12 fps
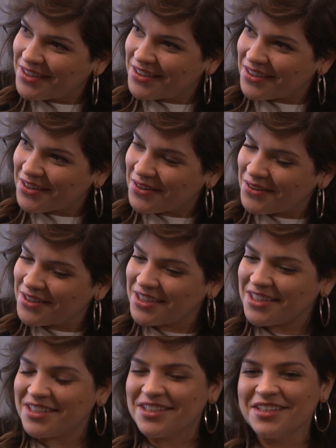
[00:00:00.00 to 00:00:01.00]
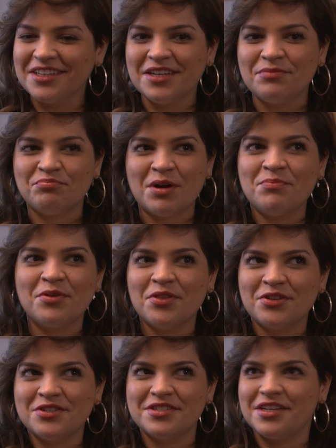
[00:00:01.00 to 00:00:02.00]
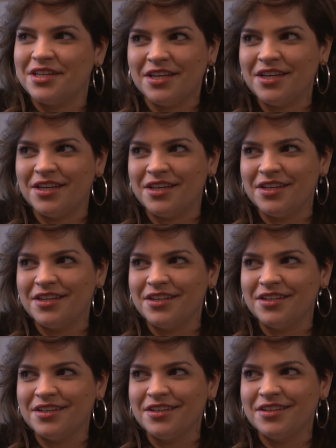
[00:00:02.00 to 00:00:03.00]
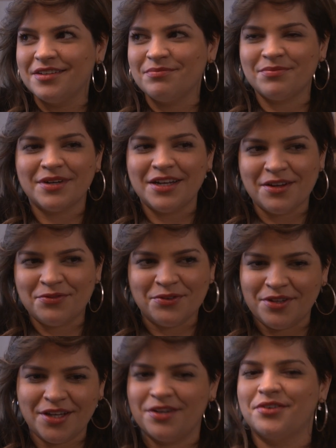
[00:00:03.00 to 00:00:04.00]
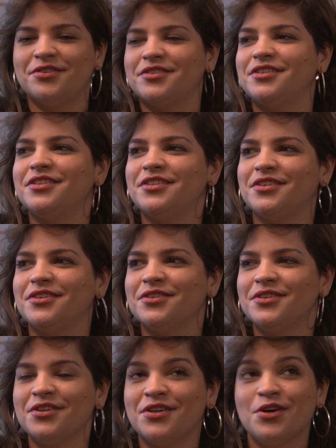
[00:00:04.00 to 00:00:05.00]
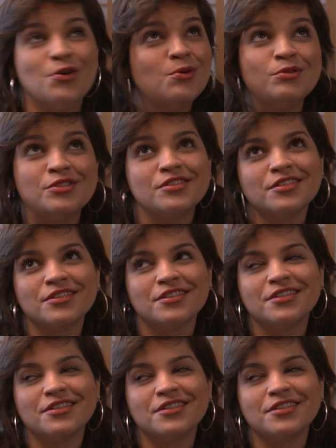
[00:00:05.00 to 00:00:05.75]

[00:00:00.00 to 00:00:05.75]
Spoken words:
You know, like my brother doesn't hit my nephew Diego, you know, who's